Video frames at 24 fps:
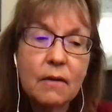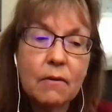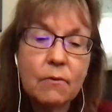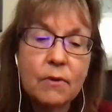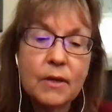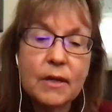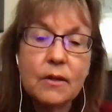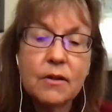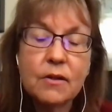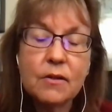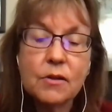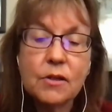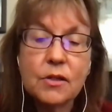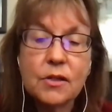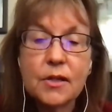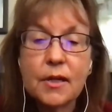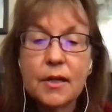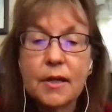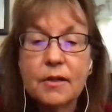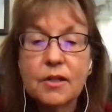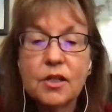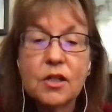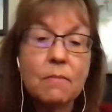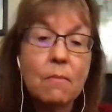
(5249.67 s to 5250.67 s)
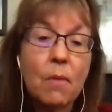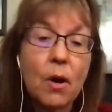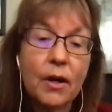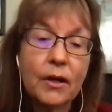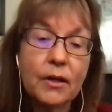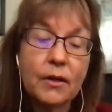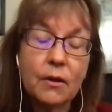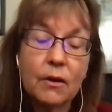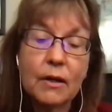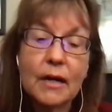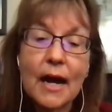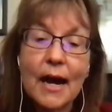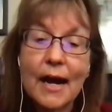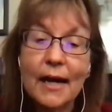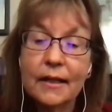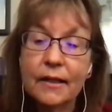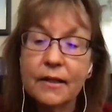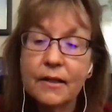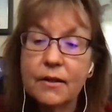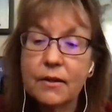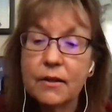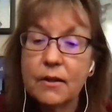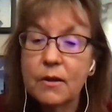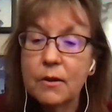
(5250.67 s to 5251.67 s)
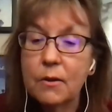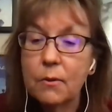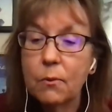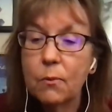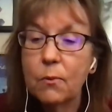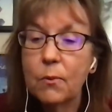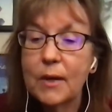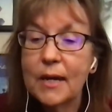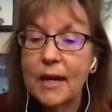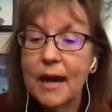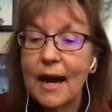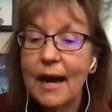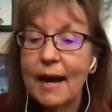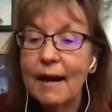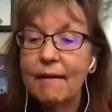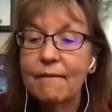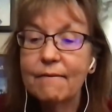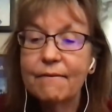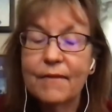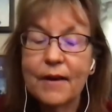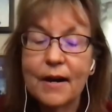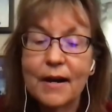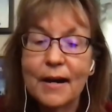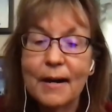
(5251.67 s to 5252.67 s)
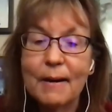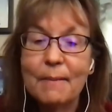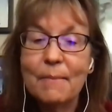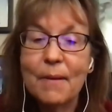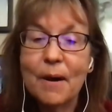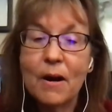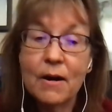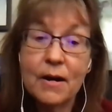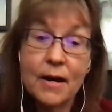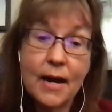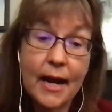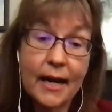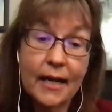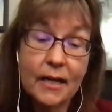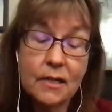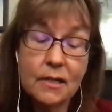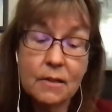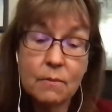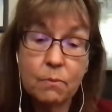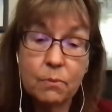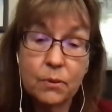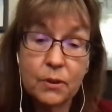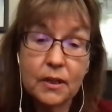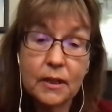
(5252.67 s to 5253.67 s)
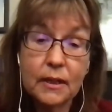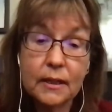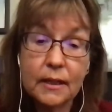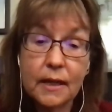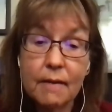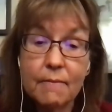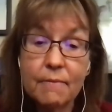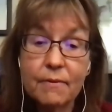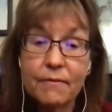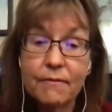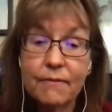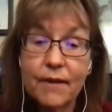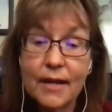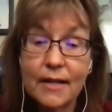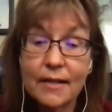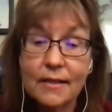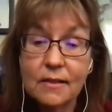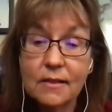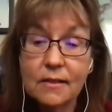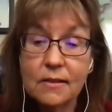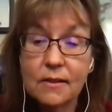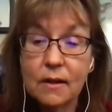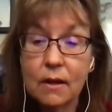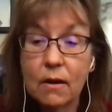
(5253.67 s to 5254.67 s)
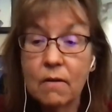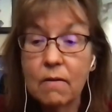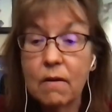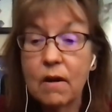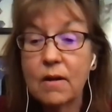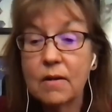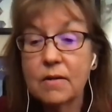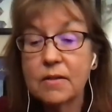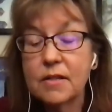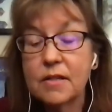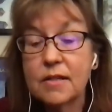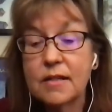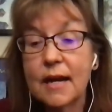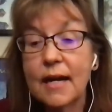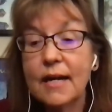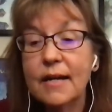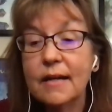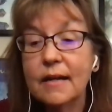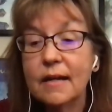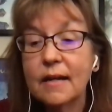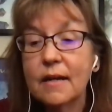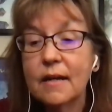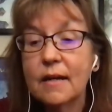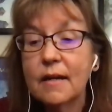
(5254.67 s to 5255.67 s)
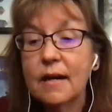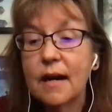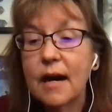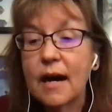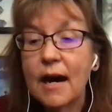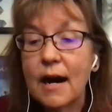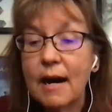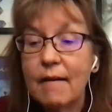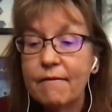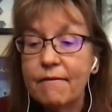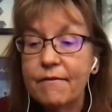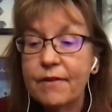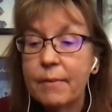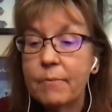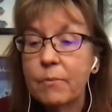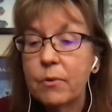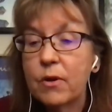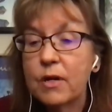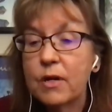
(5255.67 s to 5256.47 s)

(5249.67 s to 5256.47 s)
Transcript: readers to, to mark your calendar. We have um, our next book club events are all set. Uh, February